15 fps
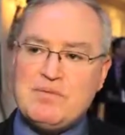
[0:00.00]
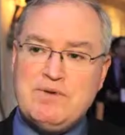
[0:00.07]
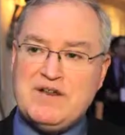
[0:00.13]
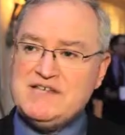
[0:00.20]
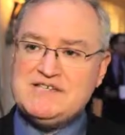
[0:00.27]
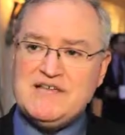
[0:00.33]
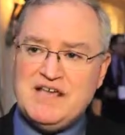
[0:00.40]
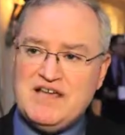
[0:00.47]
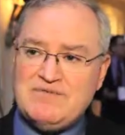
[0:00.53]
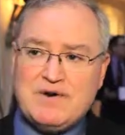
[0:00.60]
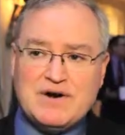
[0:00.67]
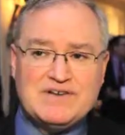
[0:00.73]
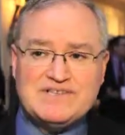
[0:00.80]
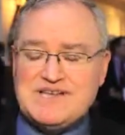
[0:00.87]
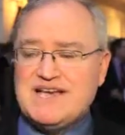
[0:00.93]
But as
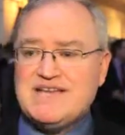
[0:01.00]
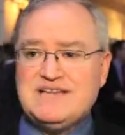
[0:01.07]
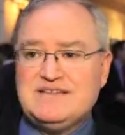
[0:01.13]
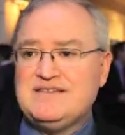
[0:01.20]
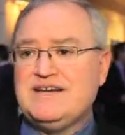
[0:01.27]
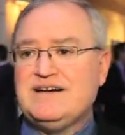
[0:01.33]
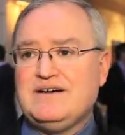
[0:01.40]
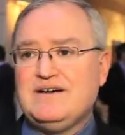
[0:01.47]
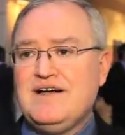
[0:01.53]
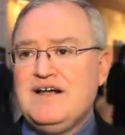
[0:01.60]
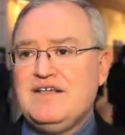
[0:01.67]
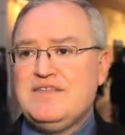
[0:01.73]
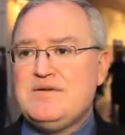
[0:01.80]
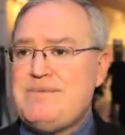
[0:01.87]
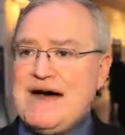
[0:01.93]
far as I can tell,
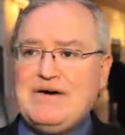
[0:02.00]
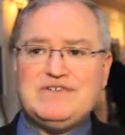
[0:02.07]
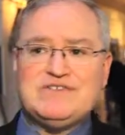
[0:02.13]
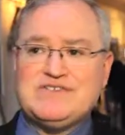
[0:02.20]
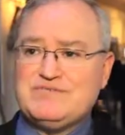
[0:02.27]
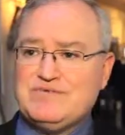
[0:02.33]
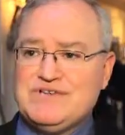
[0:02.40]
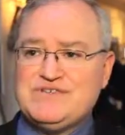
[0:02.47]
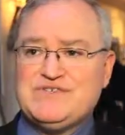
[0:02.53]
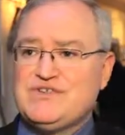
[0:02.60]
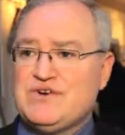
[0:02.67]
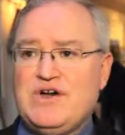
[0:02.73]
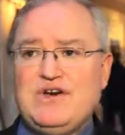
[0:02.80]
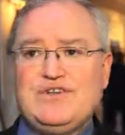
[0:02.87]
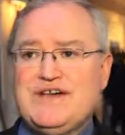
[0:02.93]
the balance of risks
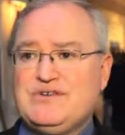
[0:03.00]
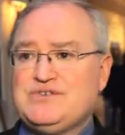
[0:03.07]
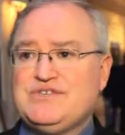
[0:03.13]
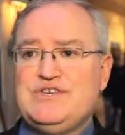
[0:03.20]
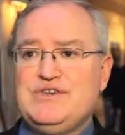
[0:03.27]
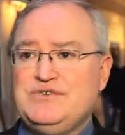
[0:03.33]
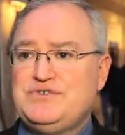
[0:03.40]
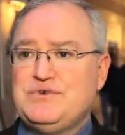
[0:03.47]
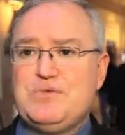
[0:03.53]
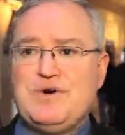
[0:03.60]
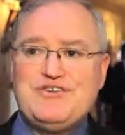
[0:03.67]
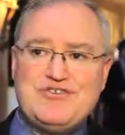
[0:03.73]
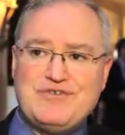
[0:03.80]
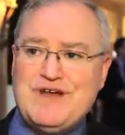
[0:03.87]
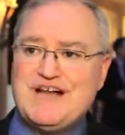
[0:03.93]
are all now skewed to
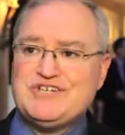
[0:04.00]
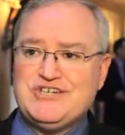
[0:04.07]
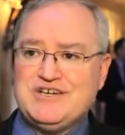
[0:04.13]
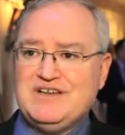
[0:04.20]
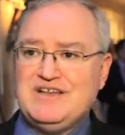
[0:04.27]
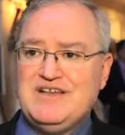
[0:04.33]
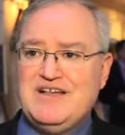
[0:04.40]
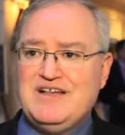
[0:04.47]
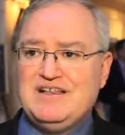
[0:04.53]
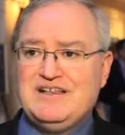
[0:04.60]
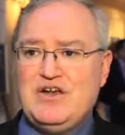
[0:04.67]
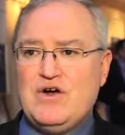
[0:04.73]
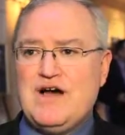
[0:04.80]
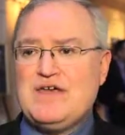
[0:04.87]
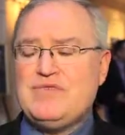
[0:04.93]
one direction.
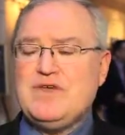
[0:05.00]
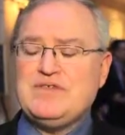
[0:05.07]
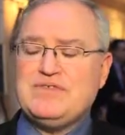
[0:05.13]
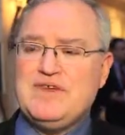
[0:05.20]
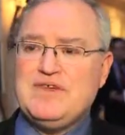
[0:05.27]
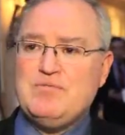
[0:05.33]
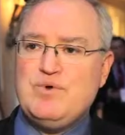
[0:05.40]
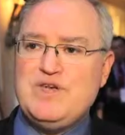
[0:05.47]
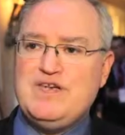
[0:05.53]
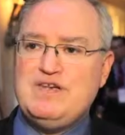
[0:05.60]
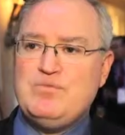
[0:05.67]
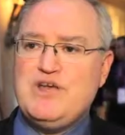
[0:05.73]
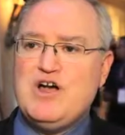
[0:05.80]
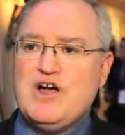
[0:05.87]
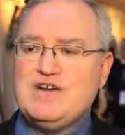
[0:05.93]
I think that
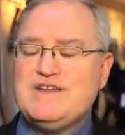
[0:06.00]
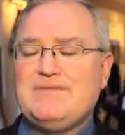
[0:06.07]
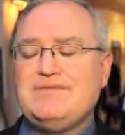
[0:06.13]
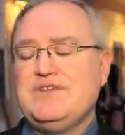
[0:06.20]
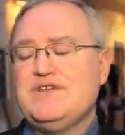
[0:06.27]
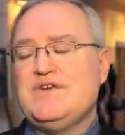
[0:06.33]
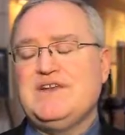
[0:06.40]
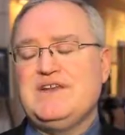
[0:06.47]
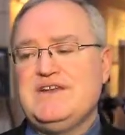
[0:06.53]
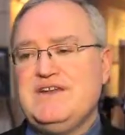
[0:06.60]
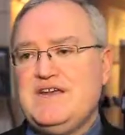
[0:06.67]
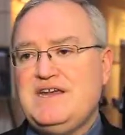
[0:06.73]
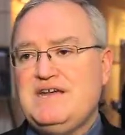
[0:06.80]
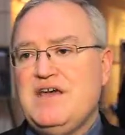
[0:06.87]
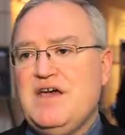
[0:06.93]
we are definitely going to
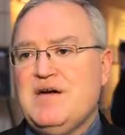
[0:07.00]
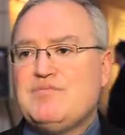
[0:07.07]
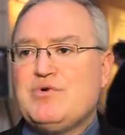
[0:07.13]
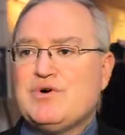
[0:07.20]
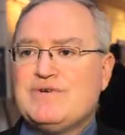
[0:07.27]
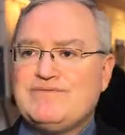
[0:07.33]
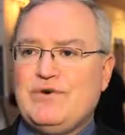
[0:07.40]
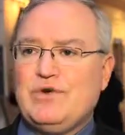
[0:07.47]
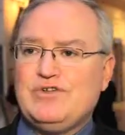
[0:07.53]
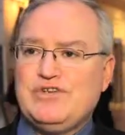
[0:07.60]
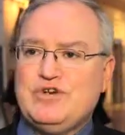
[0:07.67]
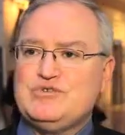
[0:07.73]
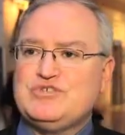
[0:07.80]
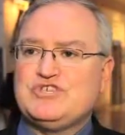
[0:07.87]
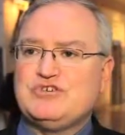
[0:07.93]
need
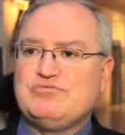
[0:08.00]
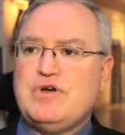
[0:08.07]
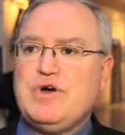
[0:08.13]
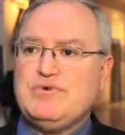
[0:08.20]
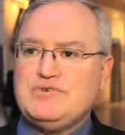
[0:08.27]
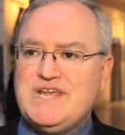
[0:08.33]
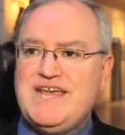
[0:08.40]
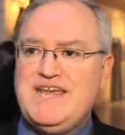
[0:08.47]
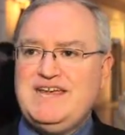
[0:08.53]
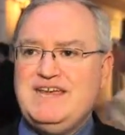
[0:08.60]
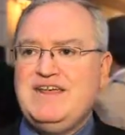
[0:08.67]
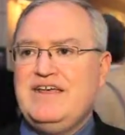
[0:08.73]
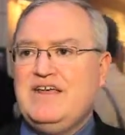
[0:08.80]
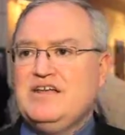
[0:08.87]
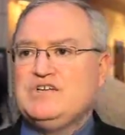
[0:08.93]
portfolios to rotate
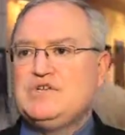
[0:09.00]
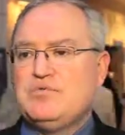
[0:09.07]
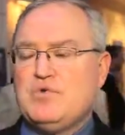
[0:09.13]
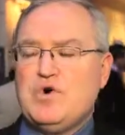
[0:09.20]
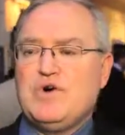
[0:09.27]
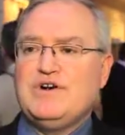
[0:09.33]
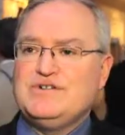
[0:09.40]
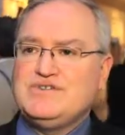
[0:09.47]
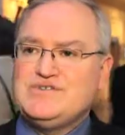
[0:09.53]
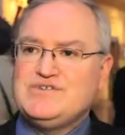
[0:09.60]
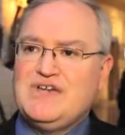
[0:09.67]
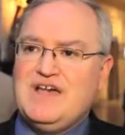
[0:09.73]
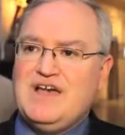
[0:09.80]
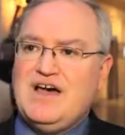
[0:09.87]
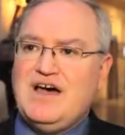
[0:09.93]
towards
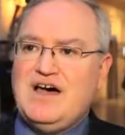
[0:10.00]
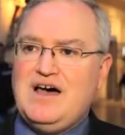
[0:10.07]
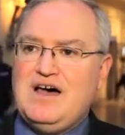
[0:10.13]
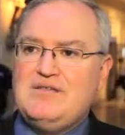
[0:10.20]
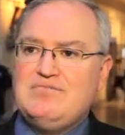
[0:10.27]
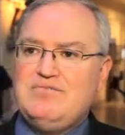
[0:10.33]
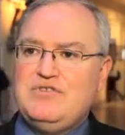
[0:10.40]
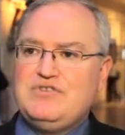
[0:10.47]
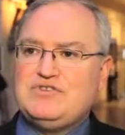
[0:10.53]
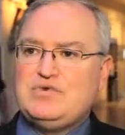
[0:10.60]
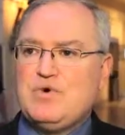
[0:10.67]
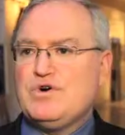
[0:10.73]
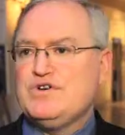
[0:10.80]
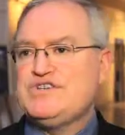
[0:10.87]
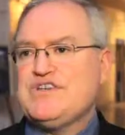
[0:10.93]

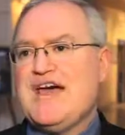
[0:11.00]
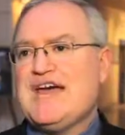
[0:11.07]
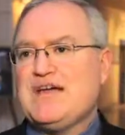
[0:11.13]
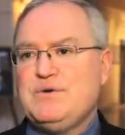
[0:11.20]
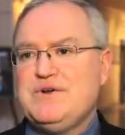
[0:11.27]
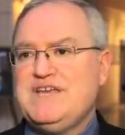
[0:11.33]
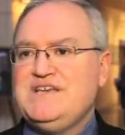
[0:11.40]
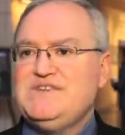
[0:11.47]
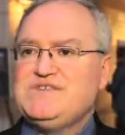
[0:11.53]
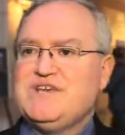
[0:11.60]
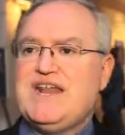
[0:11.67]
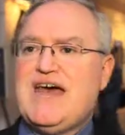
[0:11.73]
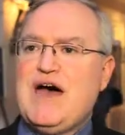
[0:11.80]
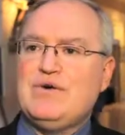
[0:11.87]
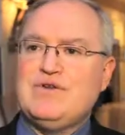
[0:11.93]
equities
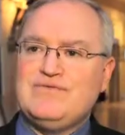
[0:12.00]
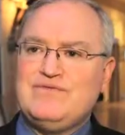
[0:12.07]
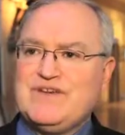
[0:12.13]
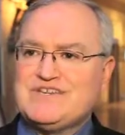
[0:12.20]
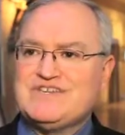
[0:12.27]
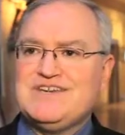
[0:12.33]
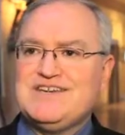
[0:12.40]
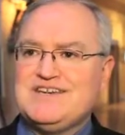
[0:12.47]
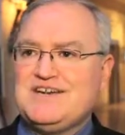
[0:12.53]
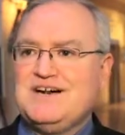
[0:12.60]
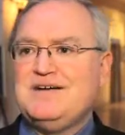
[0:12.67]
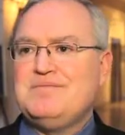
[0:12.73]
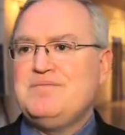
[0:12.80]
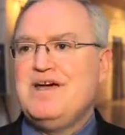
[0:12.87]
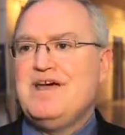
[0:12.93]
and out of fixed
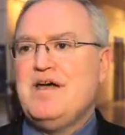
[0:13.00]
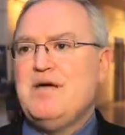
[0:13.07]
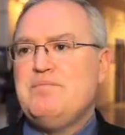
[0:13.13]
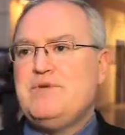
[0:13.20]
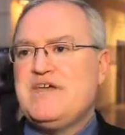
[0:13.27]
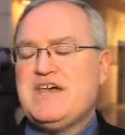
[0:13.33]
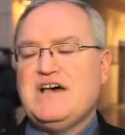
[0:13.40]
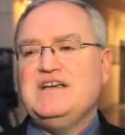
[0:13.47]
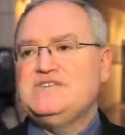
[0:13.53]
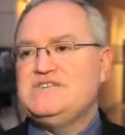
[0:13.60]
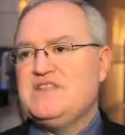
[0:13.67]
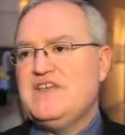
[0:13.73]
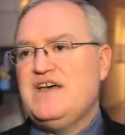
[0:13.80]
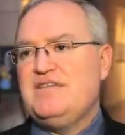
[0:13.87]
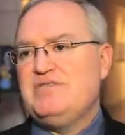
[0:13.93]
income, because
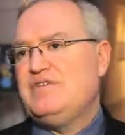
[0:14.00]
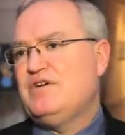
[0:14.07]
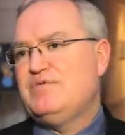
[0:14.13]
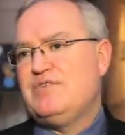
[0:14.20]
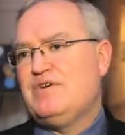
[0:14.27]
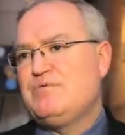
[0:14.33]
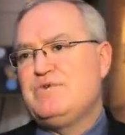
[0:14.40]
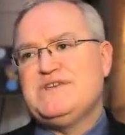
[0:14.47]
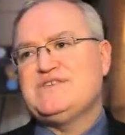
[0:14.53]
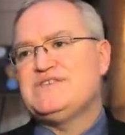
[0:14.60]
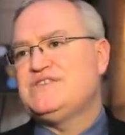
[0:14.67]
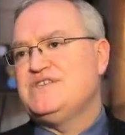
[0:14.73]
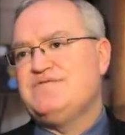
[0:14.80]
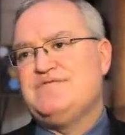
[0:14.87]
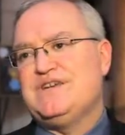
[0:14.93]
the
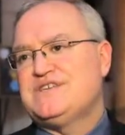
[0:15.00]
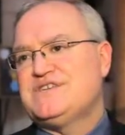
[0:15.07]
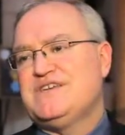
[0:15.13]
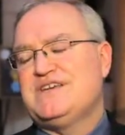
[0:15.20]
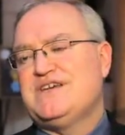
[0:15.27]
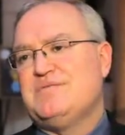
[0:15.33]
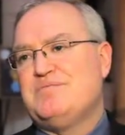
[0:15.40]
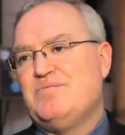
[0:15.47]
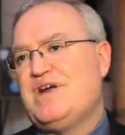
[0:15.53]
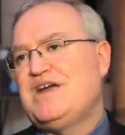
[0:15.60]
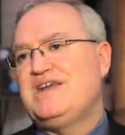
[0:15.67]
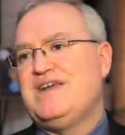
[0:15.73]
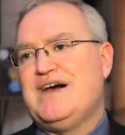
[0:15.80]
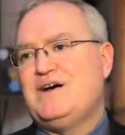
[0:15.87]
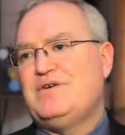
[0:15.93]
risks in fixed income
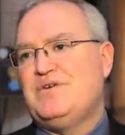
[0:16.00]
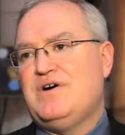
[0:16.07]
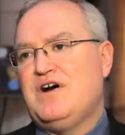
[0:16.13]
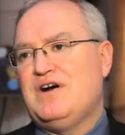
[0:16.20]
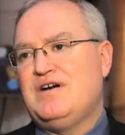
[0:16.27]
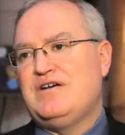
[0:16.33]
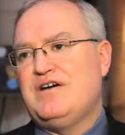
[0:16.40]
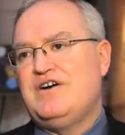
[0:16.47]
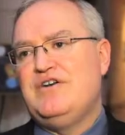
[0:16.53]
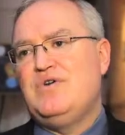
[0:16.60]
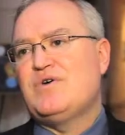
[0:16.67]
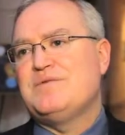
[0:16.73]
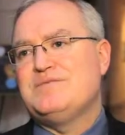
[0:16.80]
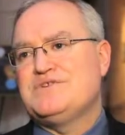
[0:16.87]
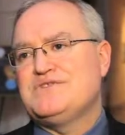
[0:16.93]
right now are
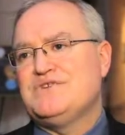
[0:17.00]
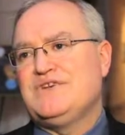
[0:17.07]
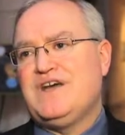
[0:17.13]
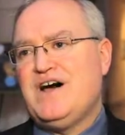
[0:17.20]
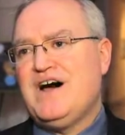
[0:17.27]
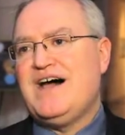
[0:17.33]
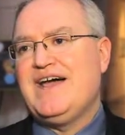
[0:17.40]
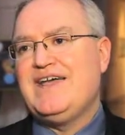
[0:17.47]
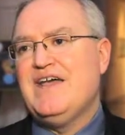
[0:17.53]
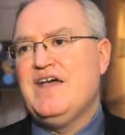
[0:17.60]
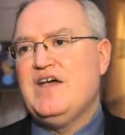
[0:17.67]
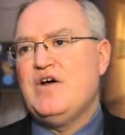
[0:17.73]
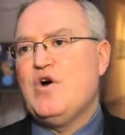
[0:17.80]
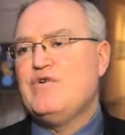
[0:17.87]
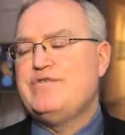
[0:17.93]
enormously high
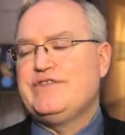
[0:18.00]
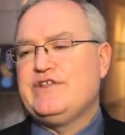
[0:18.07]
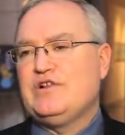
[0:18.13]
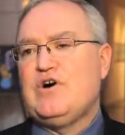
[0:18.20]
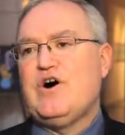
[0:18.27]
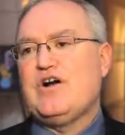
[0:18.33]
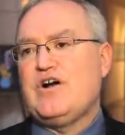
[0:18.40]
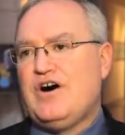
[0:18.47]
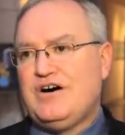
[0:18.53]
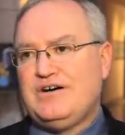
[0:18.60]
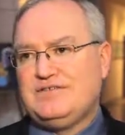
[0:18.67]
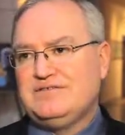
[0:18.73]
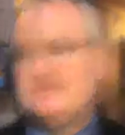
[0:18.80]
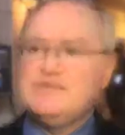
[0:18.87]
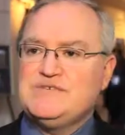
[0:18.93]
over the long haul.
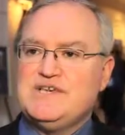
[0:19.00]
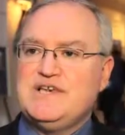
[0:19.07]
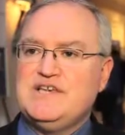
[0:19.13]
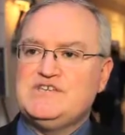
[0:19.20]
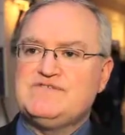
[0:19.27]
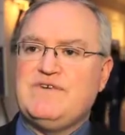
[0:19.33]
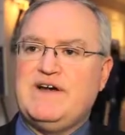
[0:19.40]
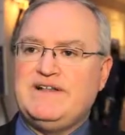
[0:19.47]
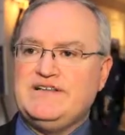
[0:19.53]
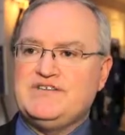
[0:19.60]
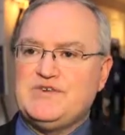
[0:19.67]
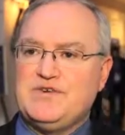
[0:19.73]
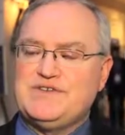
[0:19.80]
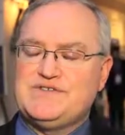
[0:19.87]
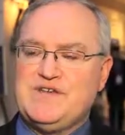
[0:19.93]
Housing is finally
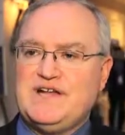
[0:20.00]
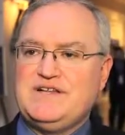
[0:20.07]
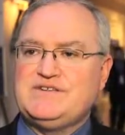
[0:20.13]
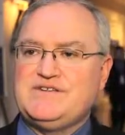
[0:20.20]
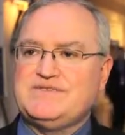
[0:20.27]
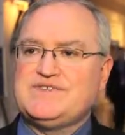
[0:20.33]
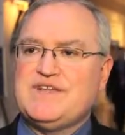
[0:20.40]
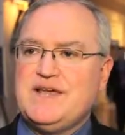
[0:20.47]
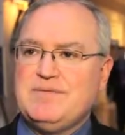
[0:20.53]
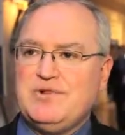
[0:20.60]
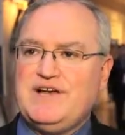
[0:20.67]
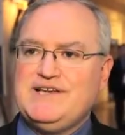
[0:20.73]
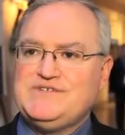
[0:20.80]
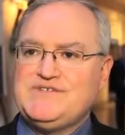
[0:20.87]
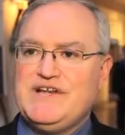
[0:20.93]
showing signs of
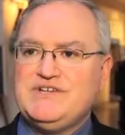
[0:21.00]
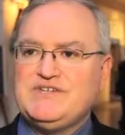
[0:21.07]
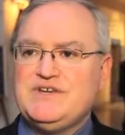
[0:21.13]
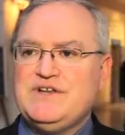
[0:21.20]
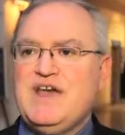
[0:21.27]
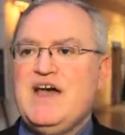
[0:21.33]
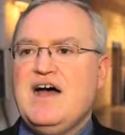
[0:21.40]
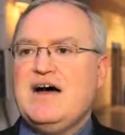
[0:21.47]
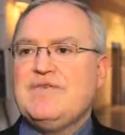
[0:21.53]
stabilization.